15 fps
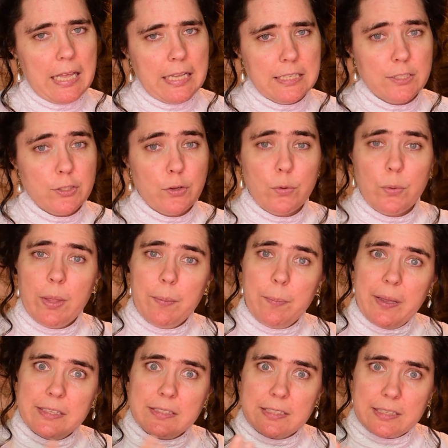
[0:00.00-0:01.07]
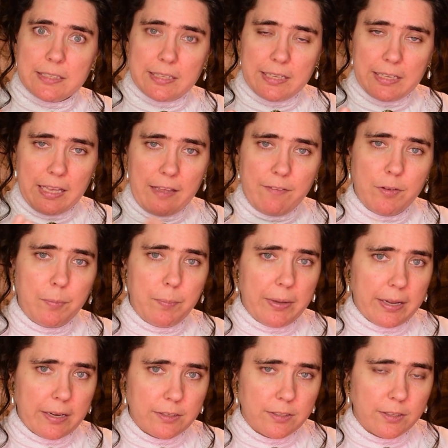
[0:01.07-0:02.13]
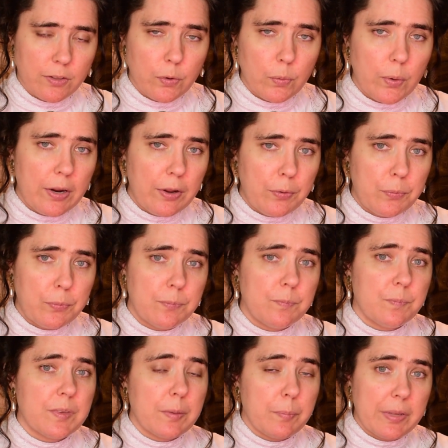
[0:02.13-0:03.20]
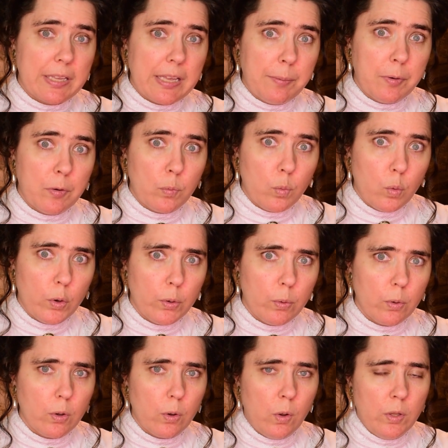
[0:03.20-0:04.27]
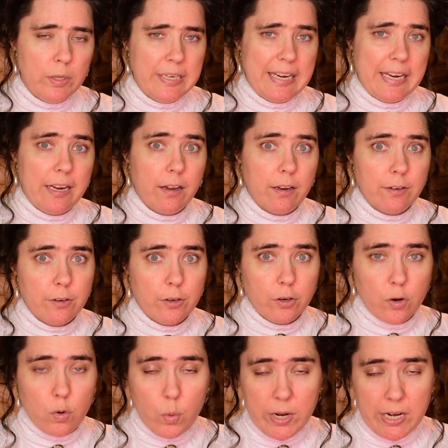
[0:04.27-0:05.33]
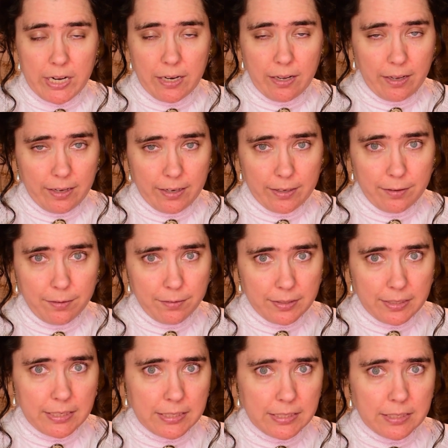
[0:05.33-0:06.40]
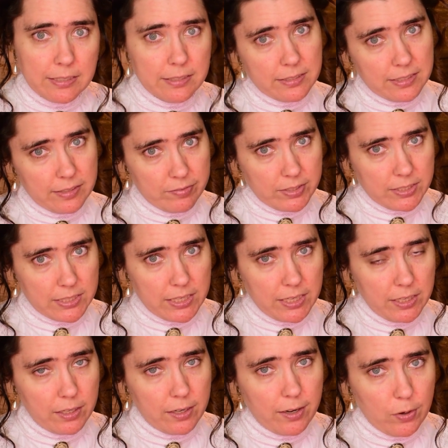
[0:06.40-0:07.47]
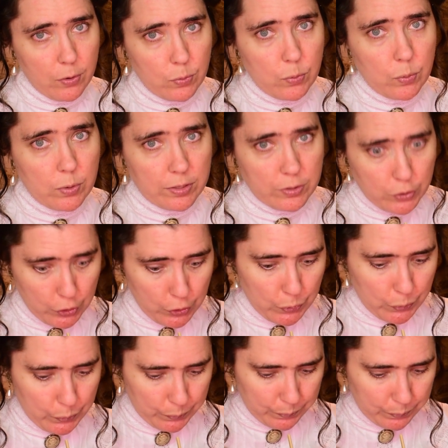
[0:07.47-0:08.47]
And so they basically gave it back to the crown. It became a royal colony under Queen Anne in 1702.